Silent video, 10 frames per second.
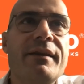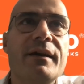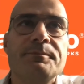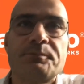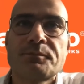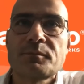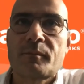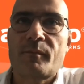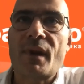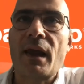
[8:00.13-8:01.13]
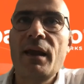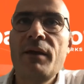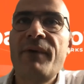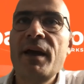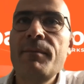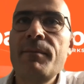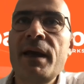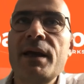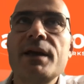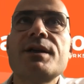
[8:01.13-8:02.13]
uh, if I
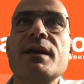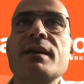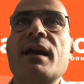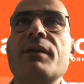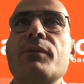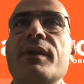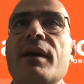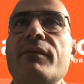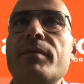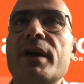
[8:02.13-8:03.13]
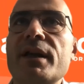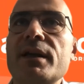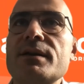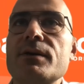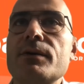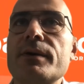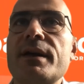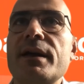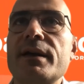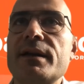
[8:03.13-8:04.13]
may share that with everybody, so here it